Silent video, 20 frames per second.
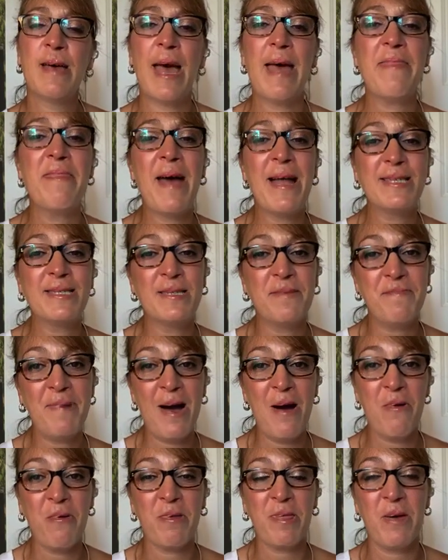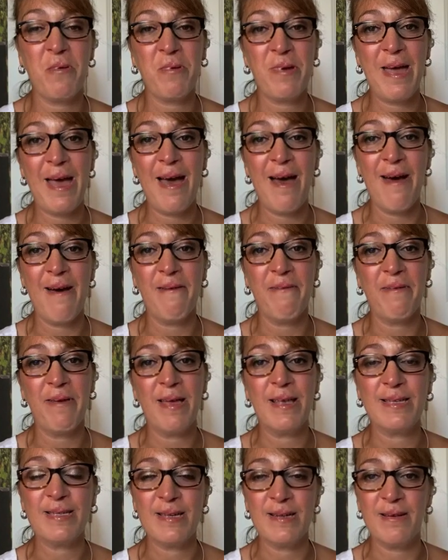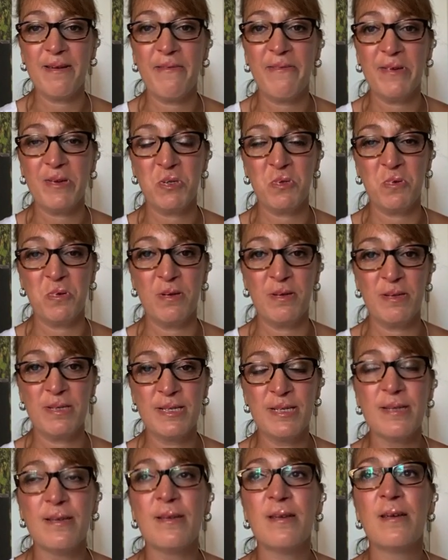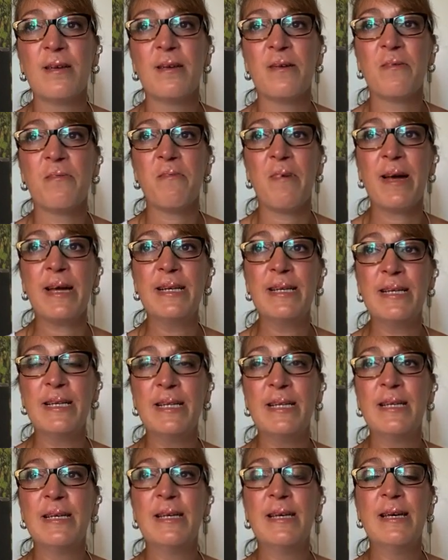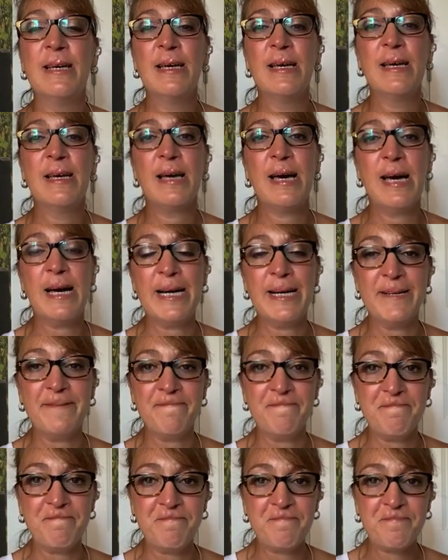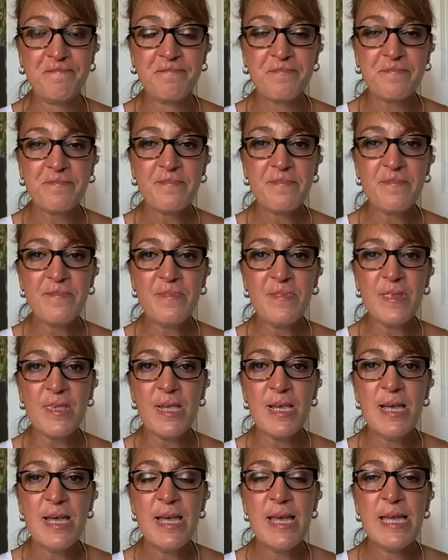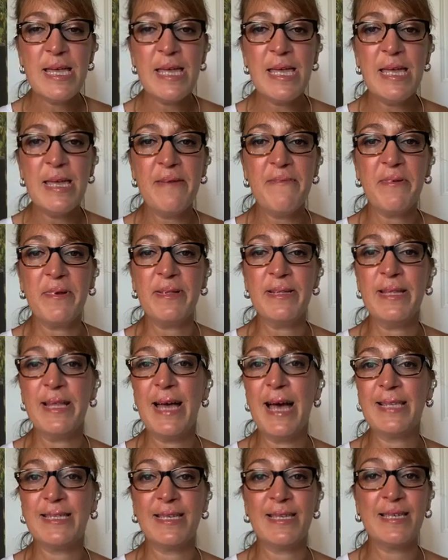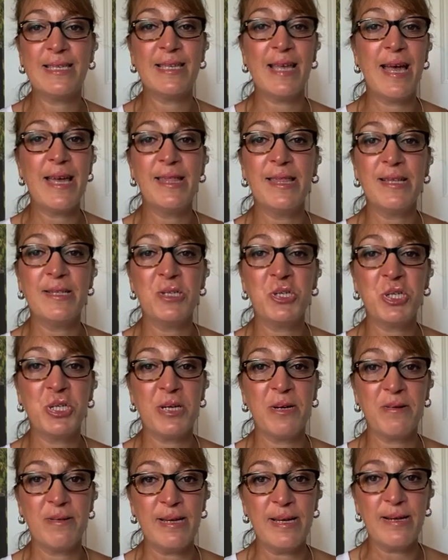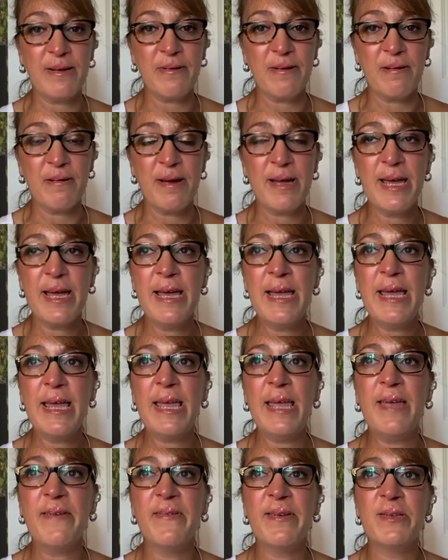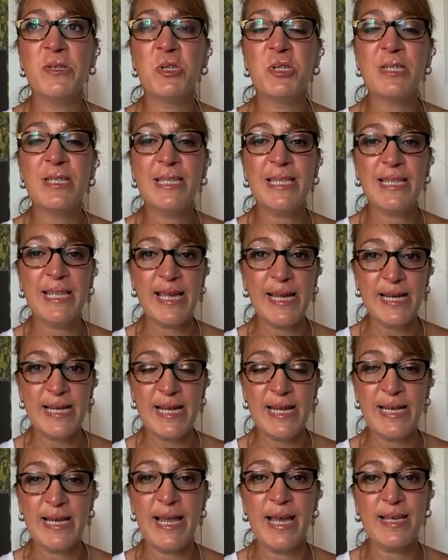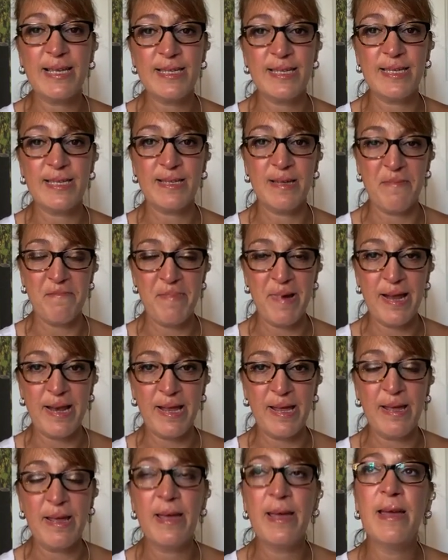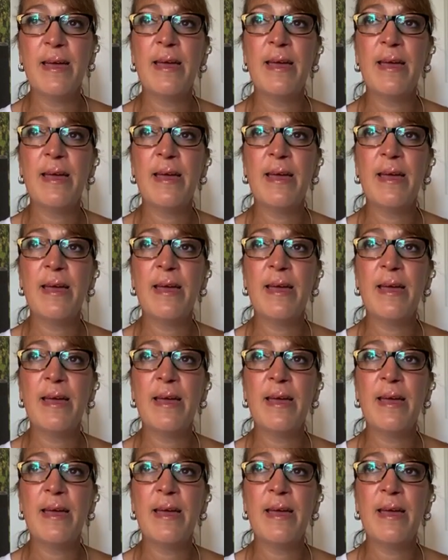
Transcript: and that's the power that we have as individuals, right? Um, even as a silent cheerleader, even just standing next to somebody,